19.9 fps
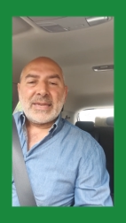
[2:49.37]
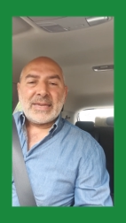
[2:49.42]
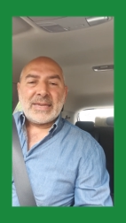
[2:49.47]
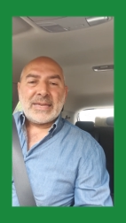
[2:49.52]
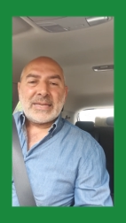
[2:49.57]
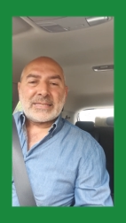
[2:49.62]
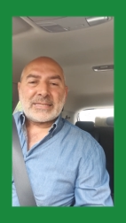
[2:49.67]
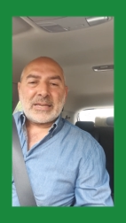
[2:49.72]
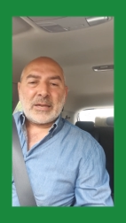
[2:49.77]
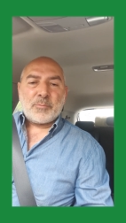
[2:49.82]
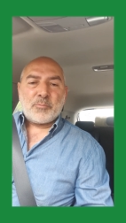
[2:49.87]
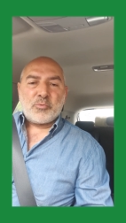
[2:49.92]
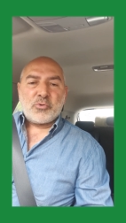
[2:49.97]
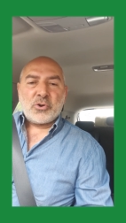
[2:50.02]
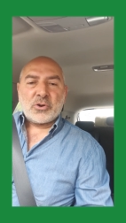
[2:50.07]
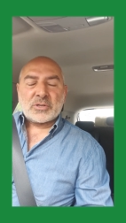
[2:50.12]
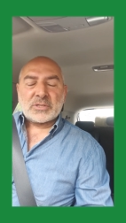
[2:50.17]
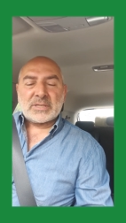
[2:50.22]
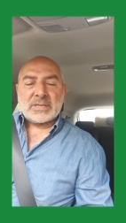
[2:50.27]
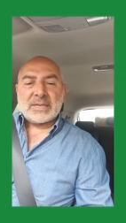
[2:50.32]
is a
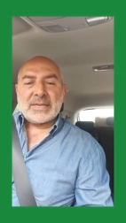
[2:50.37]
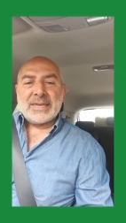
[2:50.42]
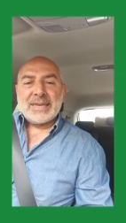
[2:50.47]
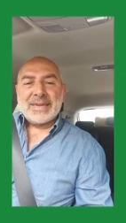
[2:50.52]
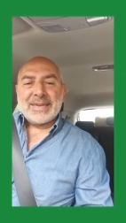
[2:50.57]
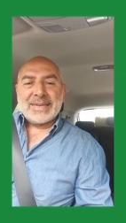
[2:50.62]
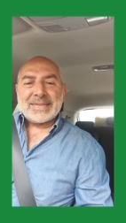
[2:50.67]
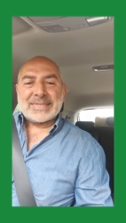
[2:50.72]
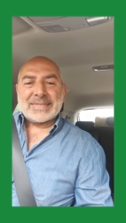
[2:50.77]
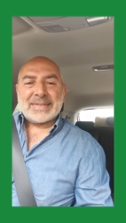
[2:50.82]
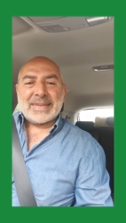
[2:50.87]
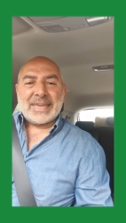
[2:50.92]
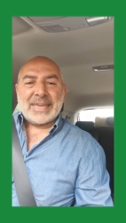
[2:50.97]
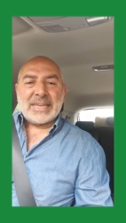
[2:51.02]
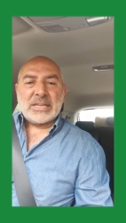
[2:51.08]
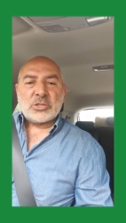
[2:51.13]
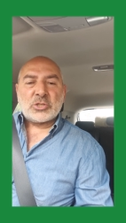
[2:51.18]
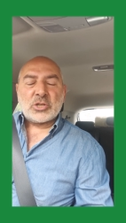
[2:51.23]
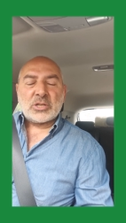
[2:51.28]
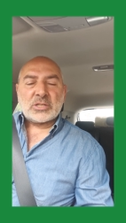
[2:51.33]
proxy, is an
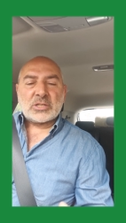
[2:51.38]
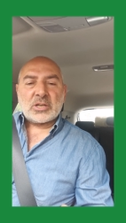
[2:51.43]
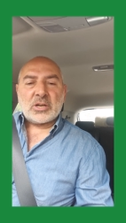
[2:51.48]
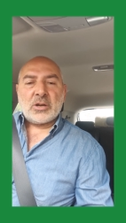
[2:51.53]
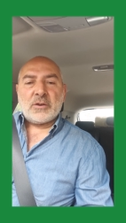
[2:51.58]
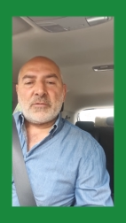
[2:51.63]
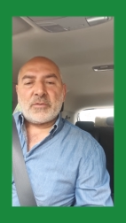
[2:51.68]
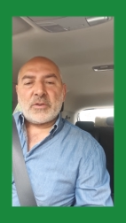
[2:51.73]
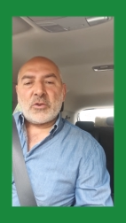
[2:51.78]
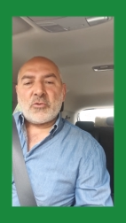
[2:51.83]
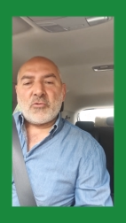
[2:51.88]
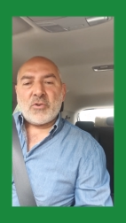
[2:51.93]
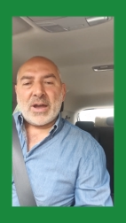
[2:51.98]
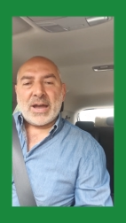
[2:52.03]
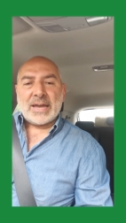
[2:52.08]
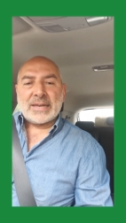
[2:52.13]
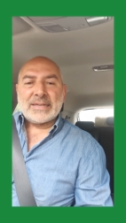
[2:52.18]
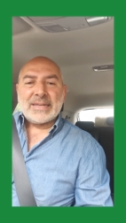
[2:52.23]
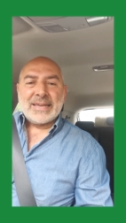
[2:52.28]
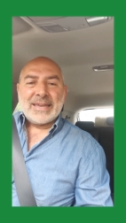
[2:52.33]
agent of
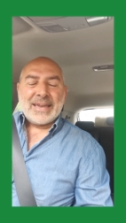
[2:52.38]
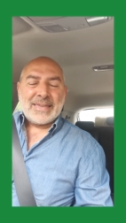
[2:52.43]
Iran.